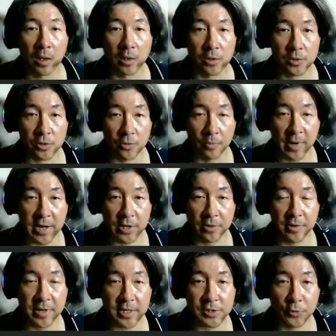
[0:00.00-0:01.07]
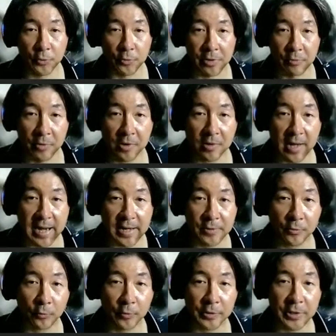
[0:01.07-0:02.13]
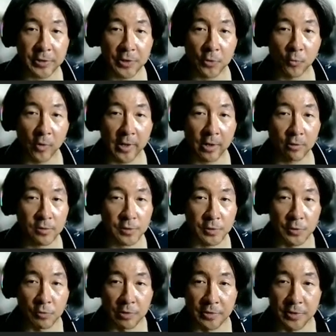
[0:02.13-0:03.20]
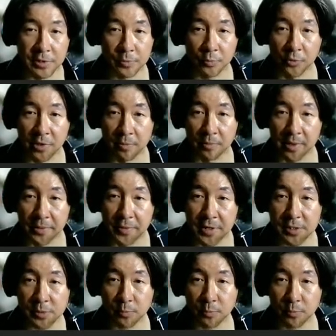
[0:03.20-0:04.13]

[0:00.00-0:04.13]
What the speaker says: So my next query, well, I don't really know what else to do at this point, but this